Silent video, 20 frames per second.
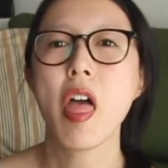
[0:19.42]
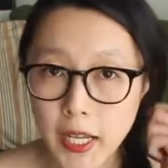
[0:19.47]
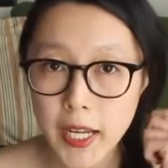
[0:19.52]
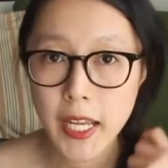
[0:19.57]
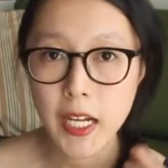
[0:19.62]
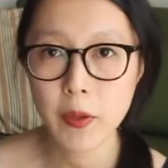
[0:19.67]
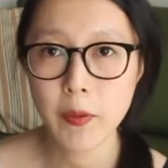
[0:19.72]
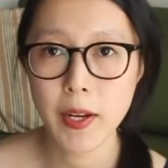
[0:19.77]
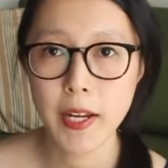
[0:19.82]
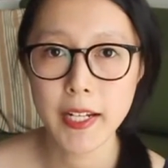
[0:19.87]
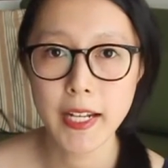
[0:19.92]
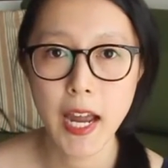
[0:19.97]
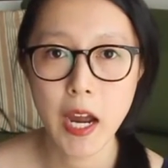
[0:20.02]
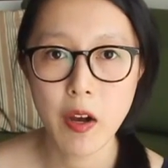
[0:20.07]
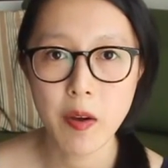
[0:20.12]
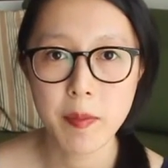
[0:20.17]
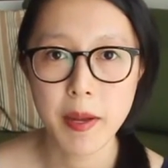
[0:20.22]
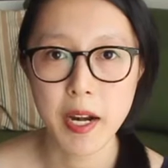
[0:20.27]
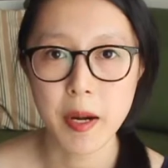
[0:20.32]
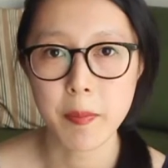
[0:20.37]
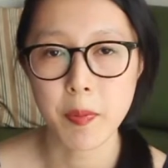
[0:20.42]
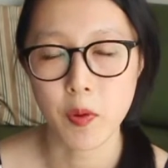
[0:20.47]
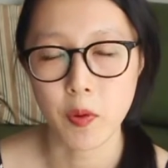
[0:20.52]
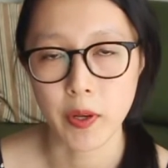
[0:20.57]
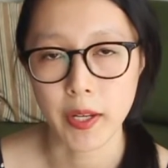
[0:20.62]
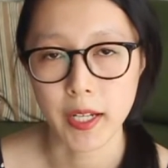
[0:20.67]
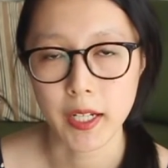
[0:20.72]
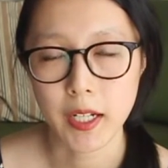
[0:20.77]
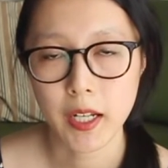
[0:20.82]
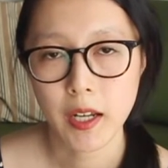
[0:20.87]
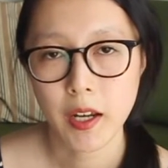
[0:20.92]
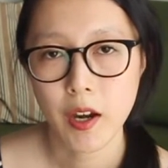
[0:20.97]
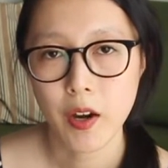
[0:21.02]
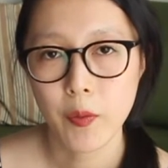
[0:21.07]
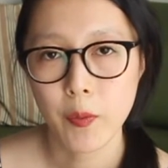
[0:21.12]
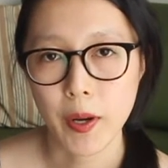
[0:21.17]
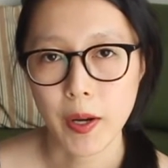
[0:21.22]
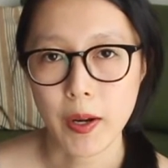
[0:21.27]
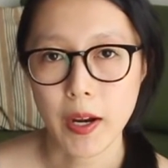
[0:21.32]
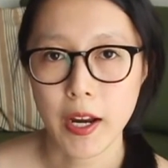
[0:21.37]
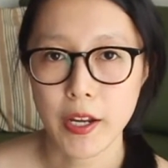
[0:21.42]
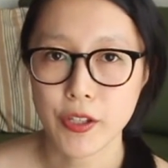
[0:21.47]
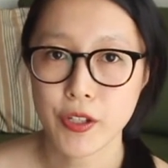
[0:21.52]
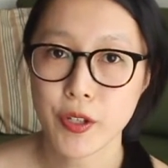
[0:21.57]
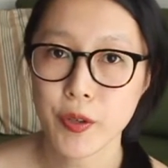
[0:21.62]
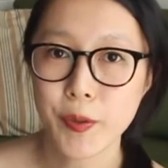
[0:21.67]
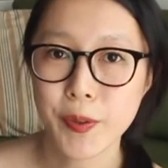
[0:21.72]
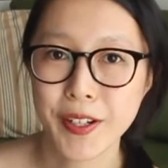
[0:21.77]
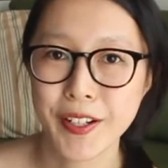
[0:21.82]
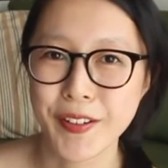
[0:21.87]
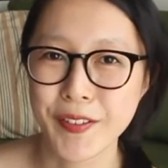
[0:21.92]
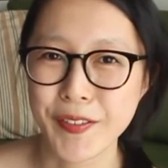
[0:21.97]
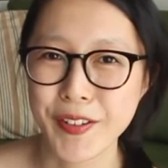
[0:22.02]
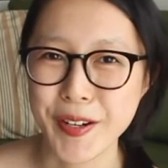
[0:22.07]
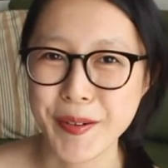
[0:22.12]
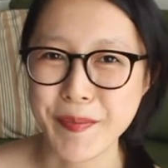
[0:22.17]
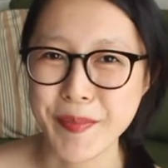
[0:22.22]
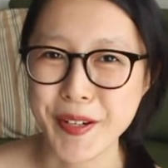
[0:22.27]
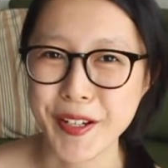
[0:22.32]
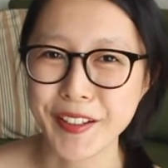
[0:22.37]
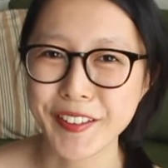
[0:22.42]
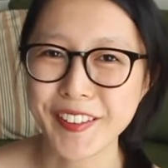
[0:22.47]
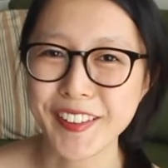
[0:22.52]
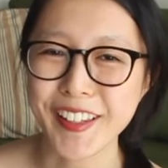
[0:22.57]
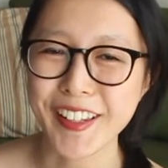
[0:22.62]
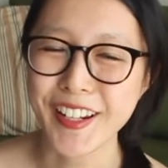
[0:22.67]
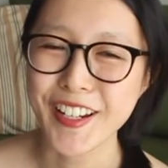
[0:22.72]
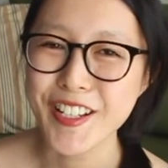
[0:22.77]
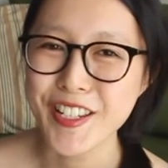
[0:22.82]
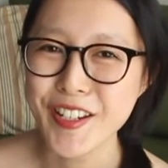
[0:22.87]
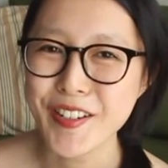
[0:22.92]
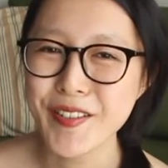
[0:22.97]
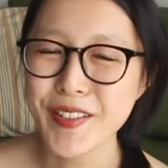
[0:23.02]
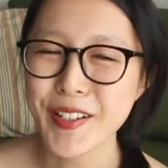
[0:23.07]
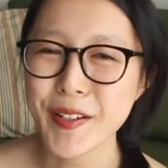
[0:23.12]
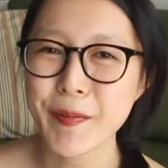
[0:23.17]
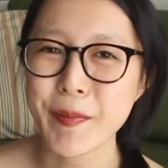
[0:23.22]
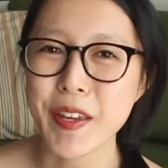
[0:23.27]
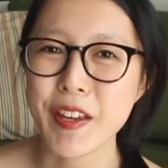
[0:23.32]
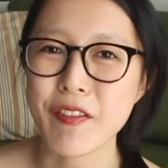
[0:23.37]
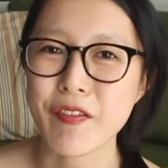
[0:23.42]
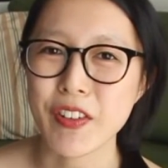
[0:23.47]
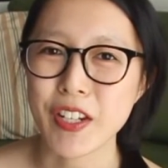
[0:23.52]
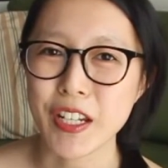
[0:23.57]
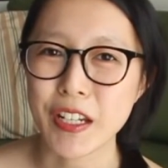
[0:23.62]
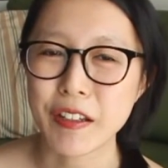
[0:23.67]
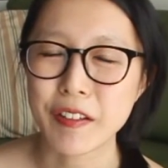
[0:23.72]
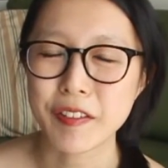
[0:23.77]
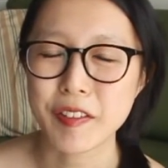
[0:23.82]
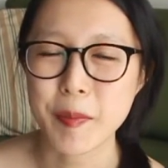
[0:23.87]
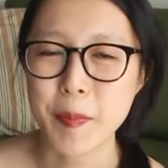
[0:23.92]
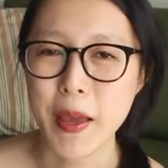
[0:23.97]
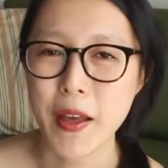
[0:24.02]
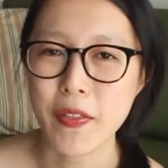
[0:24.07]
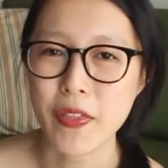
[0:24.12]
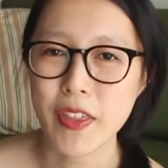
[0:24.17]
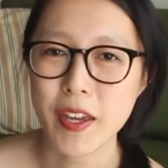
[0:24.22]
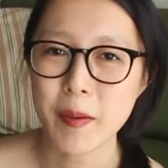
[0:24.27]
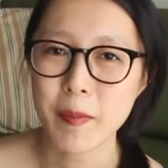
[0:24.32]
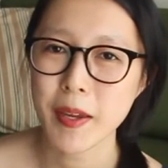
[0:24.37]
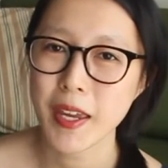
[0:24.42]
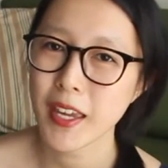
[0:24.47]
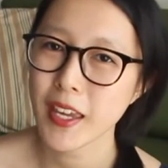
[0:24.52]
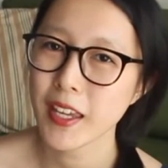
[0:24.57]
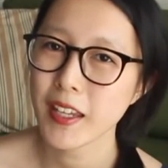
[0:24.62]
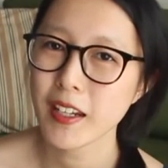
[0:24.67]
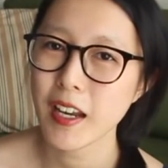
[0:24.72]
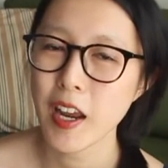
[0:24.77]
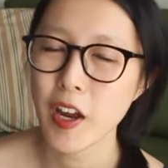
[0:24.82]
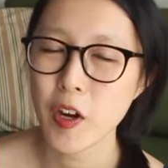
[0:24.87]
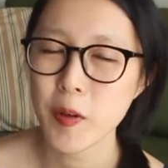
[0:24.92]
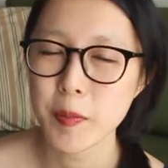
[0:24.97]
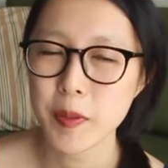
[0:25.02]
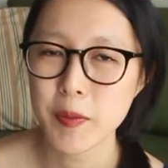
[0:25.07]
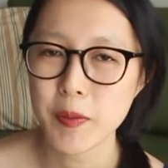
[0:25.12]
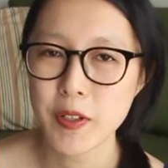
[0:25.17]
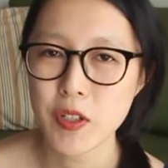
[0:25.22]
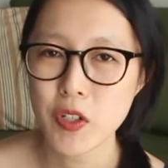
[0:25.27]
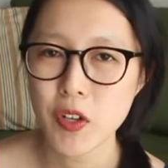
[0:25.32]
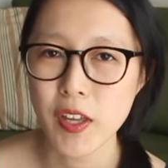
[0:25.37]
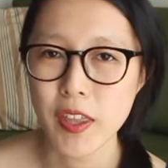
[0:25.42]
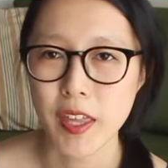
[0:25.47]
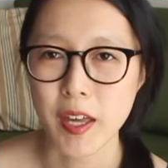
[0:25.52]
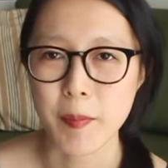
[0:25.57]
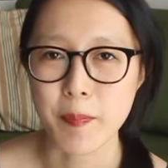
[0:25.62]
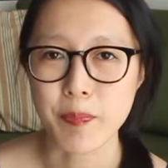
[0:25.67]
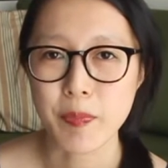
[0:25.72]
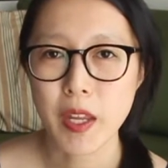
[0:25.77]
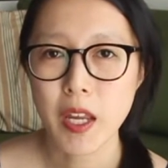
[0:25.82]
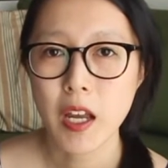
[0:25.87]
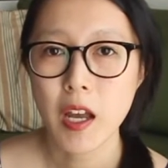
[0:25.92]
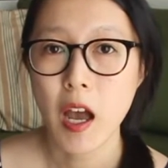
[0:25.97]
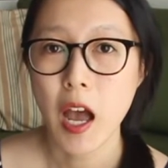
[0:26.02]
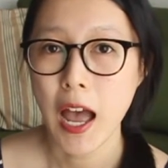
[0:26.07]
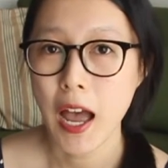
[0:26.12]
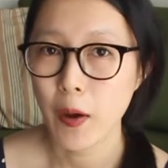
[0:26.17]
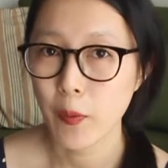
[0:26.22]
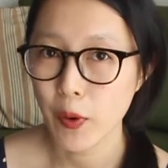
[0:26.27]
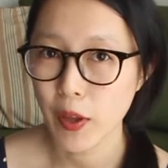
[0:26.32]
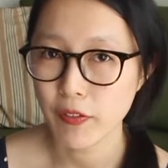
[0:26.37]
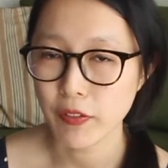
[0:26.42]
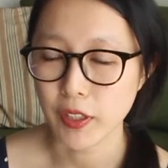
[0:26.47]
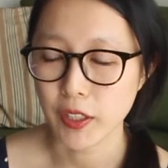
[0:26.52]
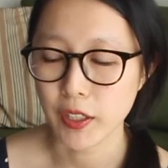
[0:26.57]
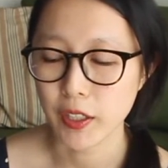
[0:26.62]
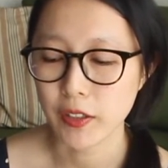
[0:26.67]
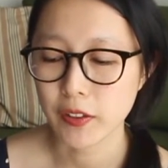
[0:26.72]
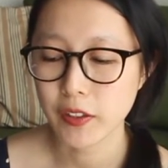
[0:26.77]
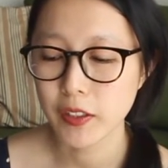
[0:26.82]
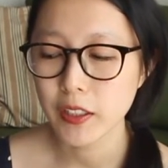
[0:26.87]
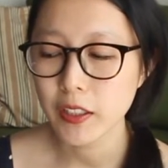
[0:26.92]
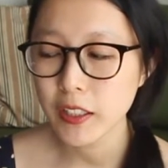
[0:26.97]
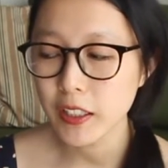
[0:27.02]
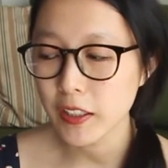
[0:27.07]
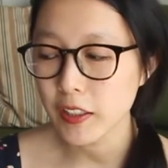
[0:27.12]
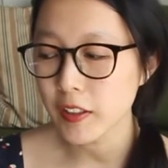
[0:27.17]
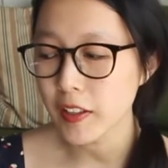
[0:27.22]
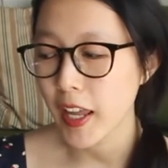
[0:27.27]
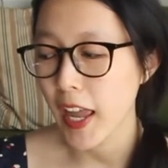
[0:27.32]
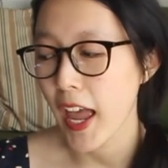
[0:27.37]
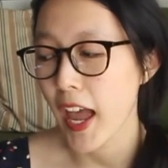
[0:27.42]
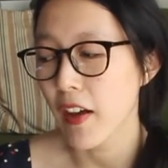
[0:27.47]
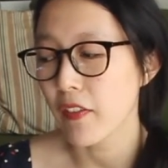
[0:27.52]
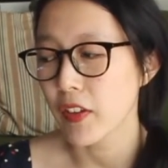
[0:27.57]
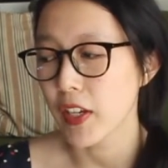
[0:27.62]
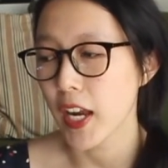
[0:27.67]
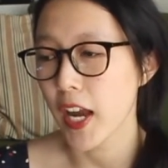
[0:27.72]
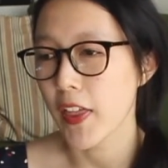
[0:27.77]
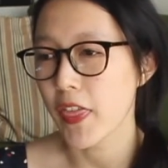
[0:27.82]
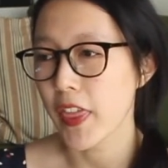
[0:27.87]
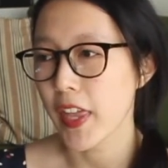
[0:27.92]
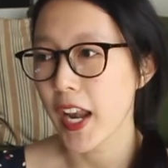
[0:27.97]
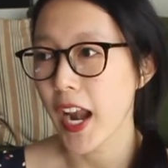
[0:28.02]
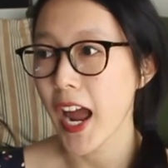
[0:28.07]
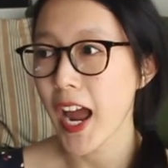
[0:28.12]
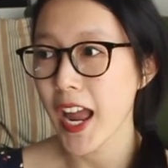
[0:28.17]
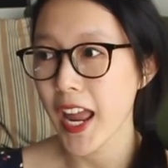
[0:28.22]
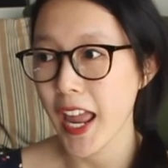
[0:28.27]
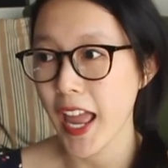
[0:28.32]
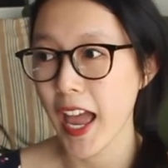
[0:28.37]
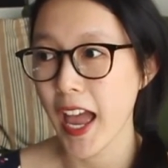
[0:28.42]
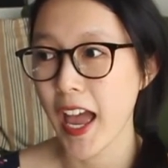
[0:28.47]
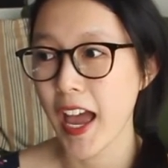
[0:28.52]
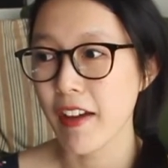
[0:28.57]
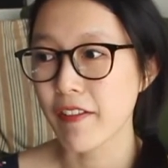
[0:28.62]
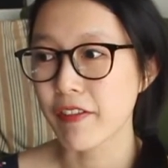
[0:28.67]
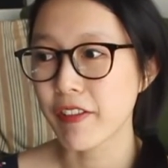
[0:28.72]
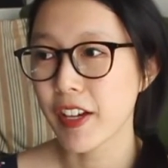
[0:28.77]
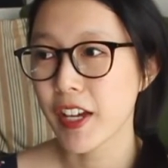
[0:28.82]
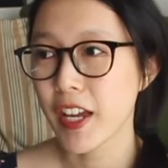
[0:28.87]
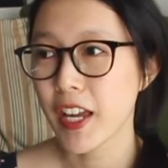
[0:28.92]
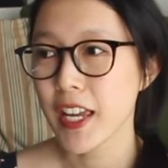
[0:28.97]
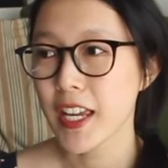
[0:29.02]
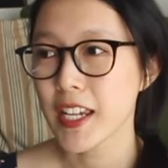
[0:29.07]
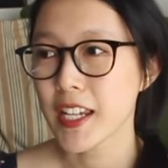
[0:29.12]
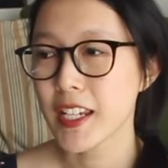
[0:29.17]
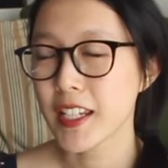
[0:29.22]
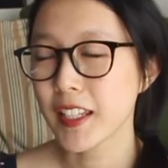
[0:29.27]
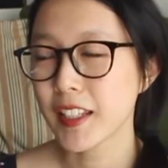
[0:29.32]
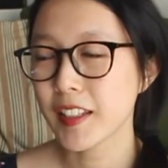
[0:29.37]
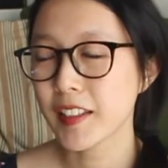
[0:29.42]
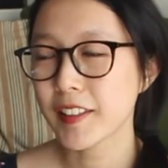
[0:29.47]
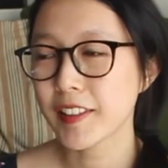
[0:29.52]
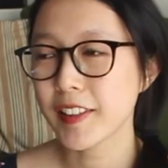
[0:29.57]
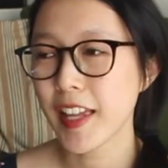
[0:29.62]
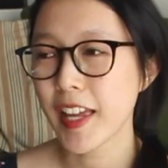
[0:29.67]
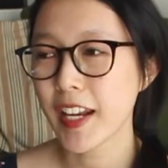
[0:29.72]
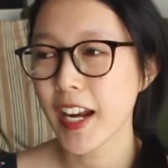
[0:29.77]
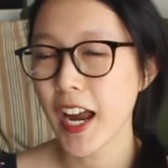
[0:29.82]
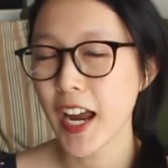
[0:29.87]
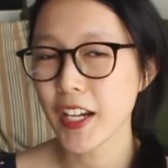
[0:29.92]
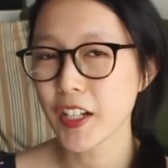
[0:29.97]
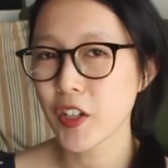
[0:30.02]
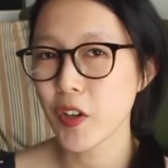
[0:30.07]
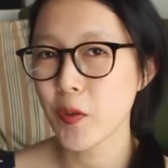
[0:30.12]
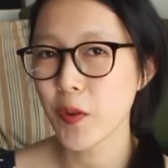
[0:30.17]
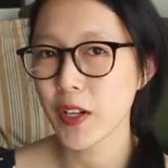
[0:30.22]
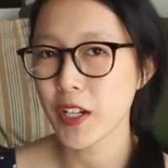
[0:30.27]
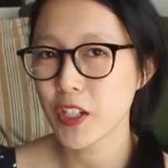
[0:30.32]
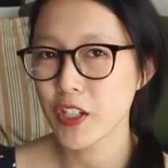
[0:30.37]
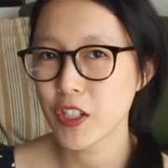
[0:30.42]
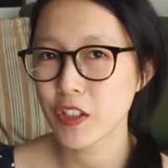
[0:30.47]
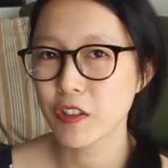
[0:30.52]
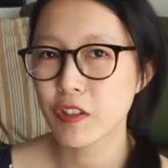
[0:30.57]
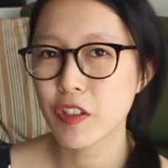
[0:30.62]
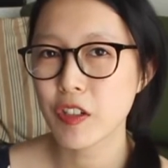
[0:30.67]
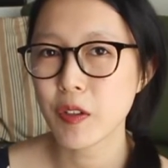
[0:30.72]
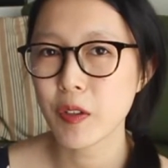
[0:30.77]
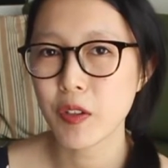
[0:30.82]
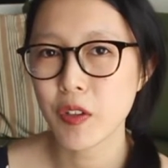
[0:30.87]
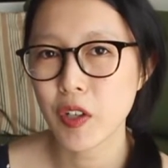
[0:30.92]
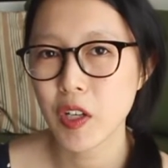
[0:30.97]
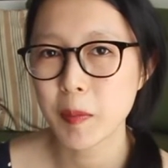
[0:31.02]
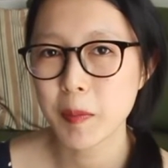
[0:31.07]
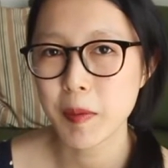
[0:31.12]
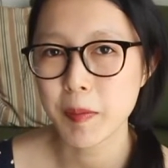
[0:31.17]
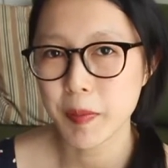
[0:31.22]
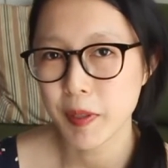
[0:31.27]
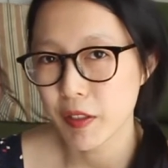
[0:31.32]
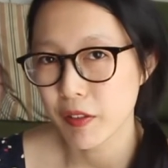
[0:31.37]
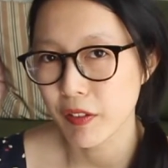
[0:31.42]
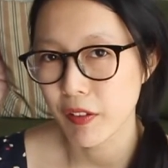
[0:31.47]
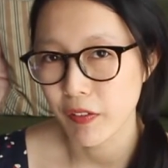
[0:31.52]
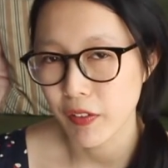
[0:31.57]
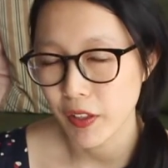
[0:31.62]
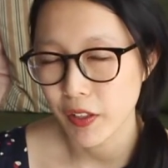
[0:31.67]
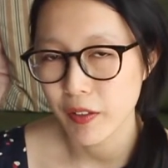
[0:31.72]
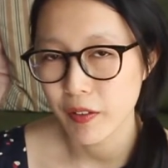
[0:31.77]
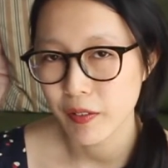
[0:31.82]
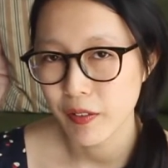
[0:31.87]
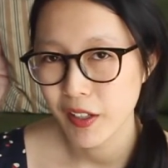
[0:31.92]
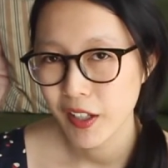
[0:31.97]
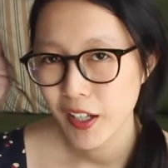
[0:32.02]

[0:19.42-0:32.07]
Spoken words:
Anyway, now I'm at a point where I do want to read books and I do want to make videos about them, and I hope you enjoy them. However, the little caveat that I have is that I don't want to just do a normal book review.